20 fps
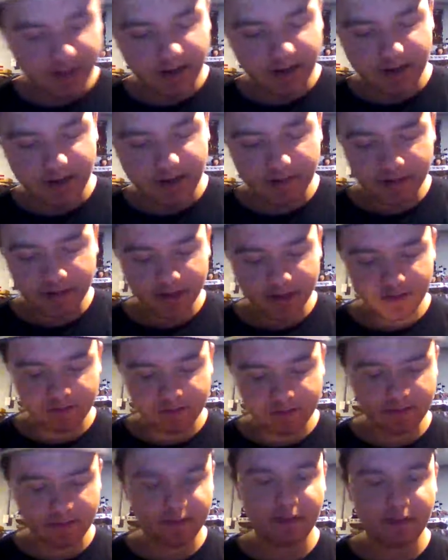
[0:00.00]
The next
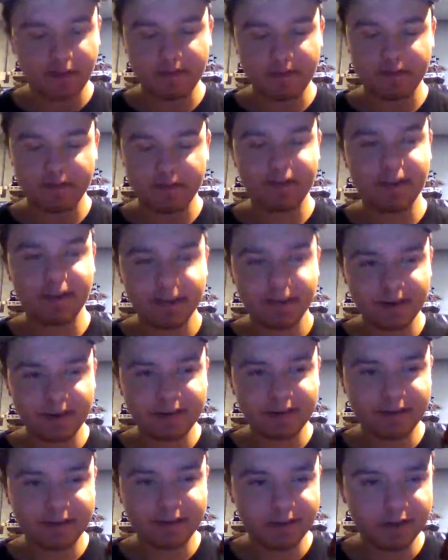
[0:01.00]
one is obviously
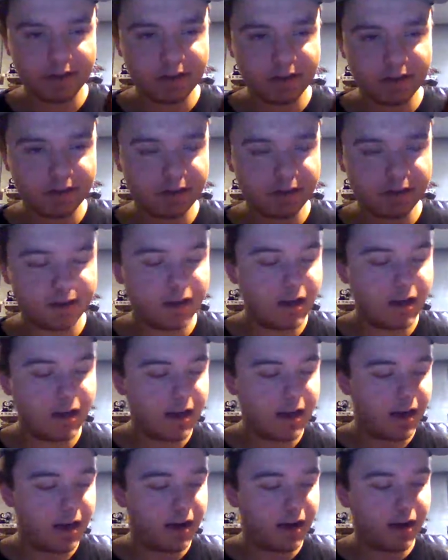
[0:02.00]
Kick-Ass. I already showed you.
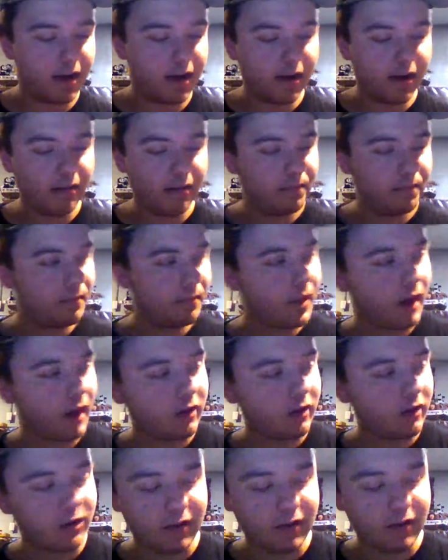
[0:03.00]
I
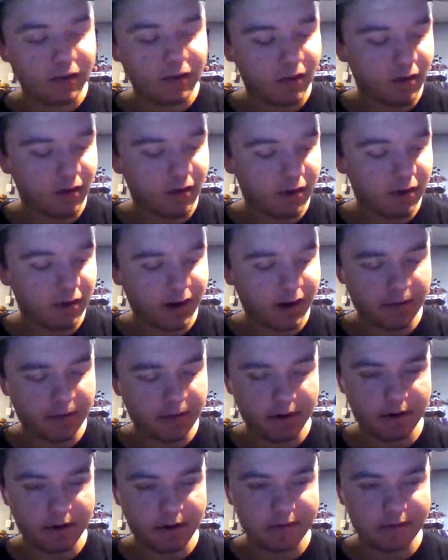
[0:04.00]
saw this a long time
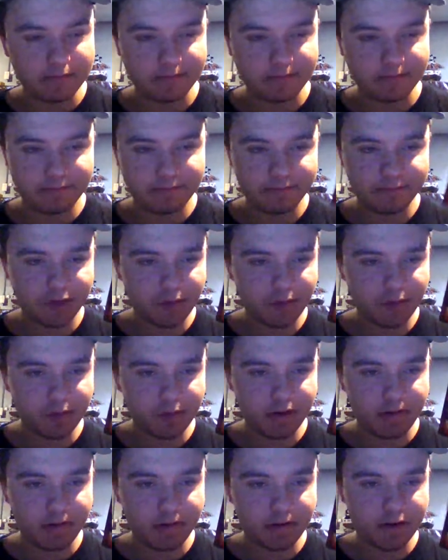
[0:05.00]
ago.
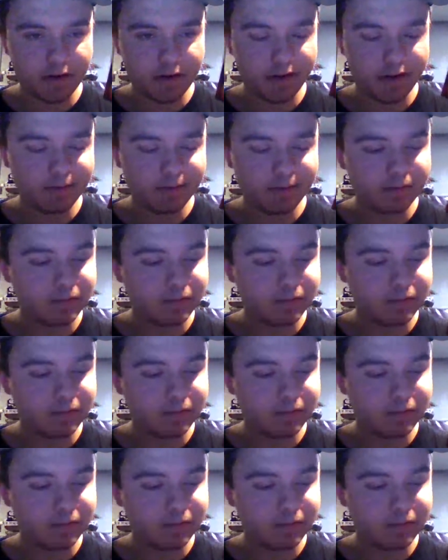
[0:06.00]
Really funny.